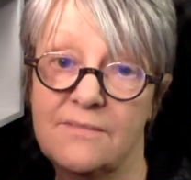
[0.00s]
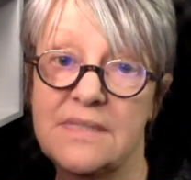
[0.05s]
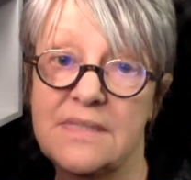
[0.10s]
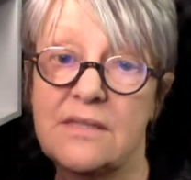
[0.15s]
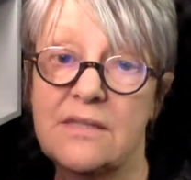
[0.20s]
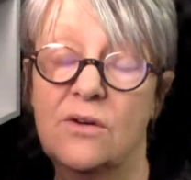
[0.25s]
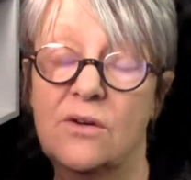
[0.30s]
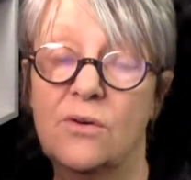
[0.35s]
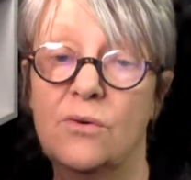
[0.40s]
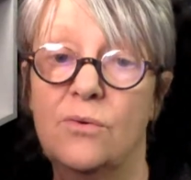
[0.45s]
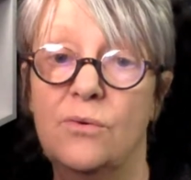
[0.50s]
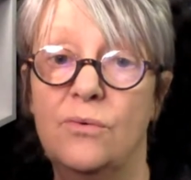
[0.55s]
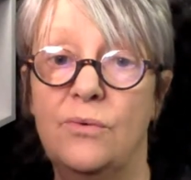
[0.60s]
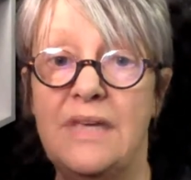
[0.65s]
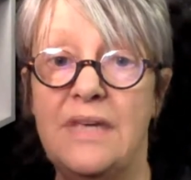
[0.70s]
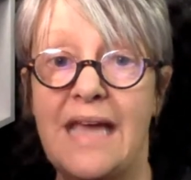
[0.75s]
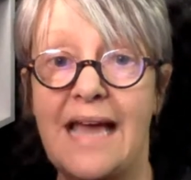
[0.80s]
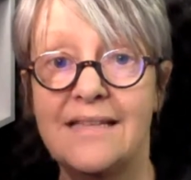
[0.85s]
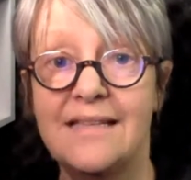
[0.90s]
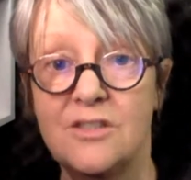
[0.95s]
So
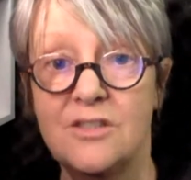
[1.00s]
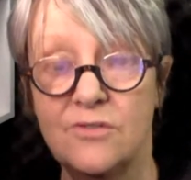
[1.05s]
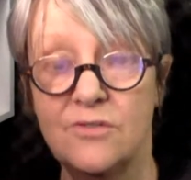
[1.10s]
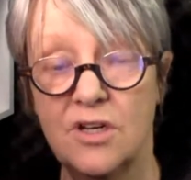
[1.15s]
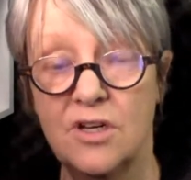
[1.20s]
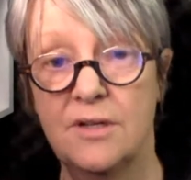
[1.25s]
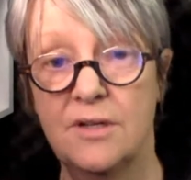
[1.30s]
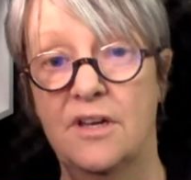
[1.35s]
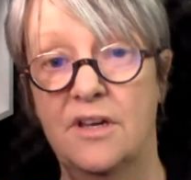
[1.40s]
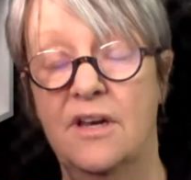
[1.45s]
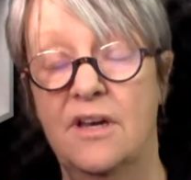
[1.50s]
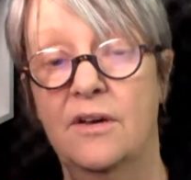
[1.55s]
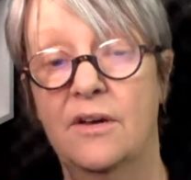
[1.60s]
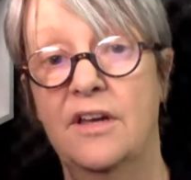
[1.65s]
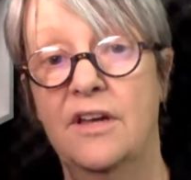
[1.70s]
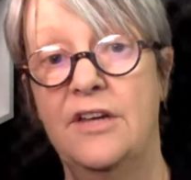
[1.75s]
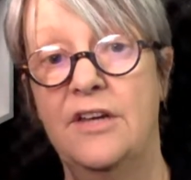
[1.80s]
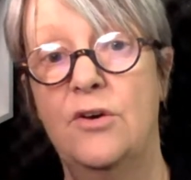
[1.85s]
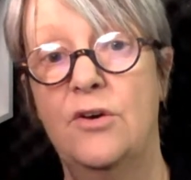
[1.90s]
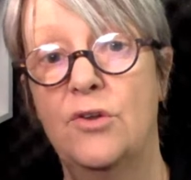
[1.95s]
yes, you've got
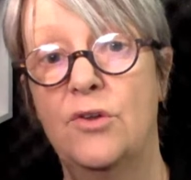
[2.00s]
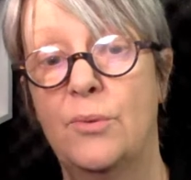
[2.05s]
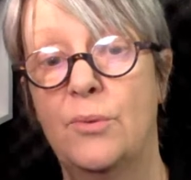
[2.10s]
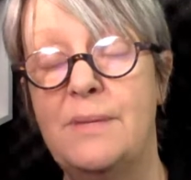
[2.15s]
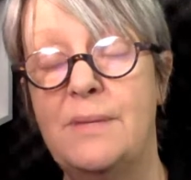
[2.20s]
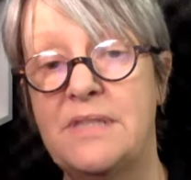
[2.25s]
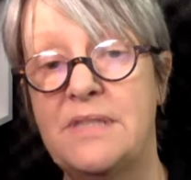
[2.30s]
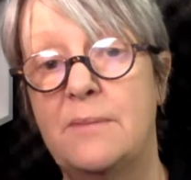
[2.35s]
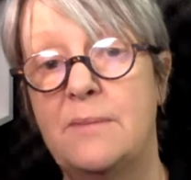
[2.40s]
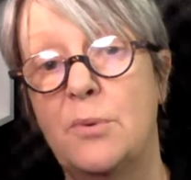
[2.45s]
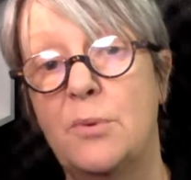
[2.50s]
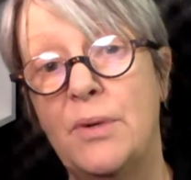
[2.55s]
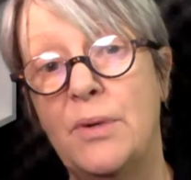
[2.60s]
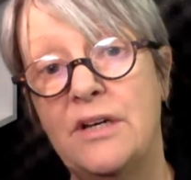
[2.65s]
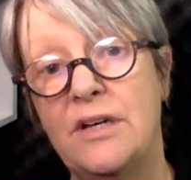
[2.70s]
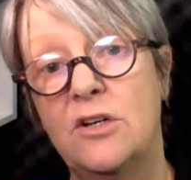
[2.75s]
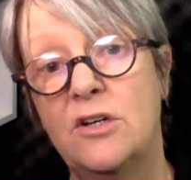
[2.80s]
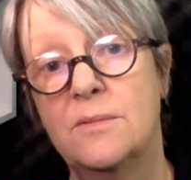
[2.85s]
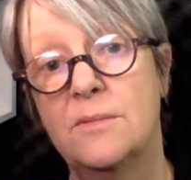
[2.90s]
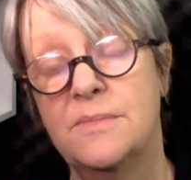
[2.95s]
an author website, but when
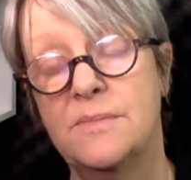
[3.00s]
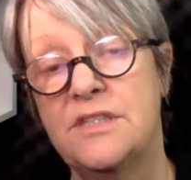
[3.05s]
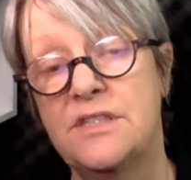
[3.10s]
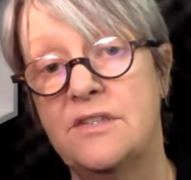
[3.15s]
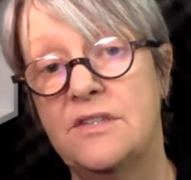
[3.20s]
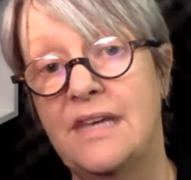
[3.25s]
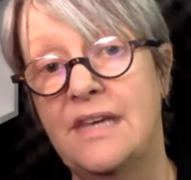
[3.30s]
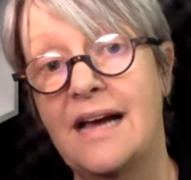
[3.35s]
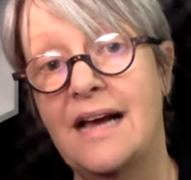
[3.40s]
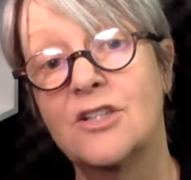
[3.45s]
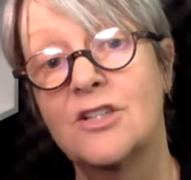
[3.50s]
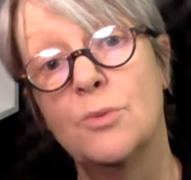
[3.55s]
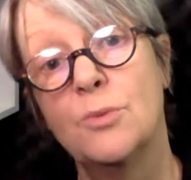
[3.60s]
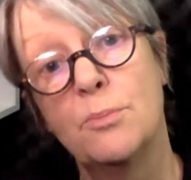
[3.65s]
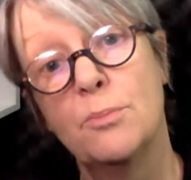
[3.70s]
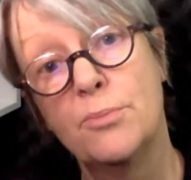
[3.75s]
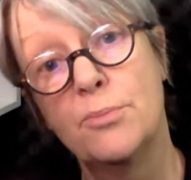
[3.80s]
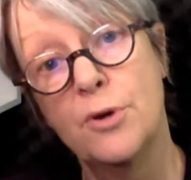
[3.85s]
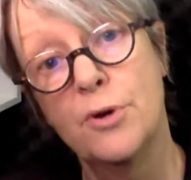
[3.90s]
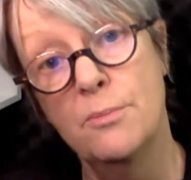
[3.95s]
it comes to the actual
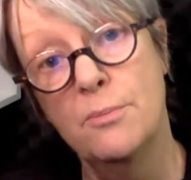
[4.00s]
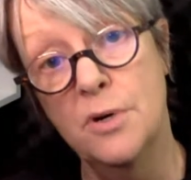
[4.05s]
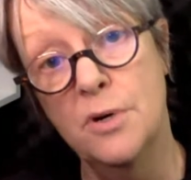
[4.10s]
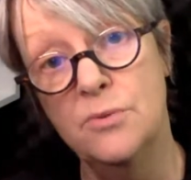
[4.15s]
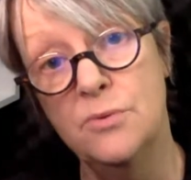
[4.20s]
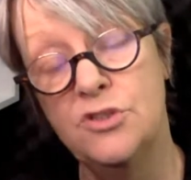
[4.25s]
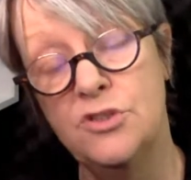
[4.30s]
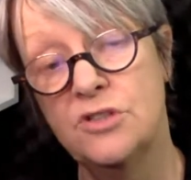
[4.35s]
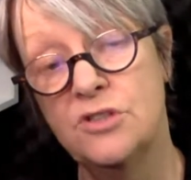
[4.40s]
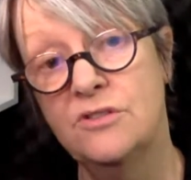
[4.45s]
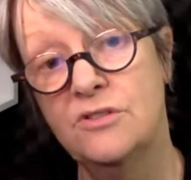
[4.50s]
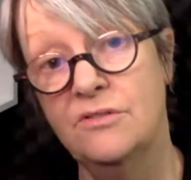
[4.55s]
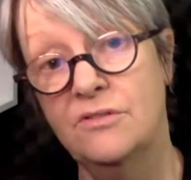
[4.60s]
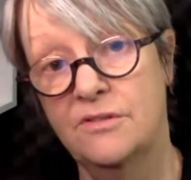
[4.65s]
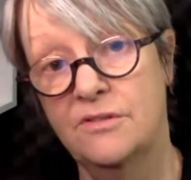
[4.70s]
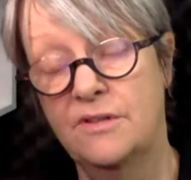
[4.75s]
promotion,